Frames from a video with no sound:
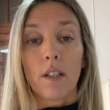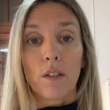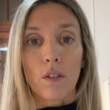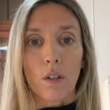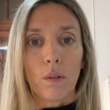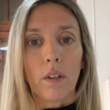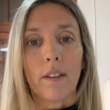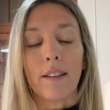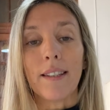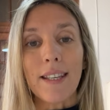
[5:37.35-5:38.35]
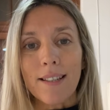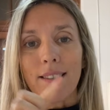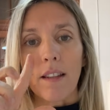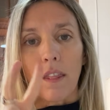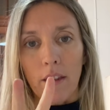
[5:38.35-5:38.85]
So
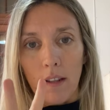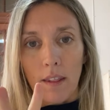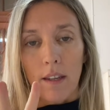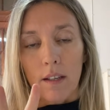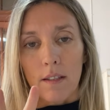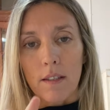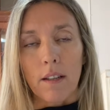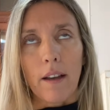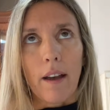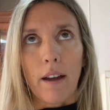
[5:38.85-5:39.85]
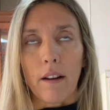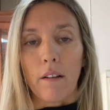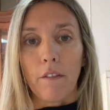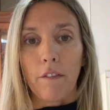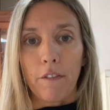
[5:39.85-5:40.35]
these three things are
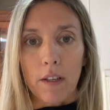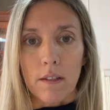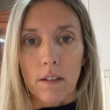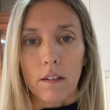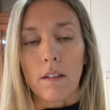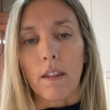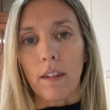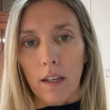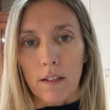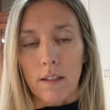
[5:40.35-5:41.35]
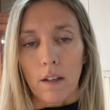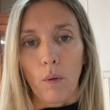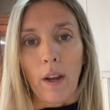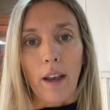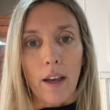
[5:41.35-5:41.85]
fixed things.
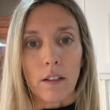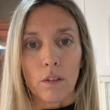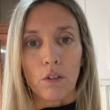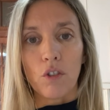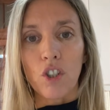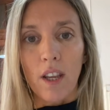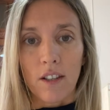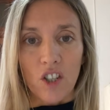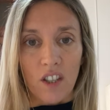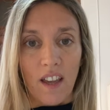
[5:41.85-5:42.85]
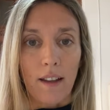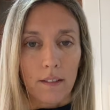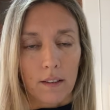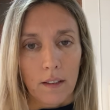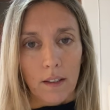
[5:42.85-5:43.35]
We cannot change that.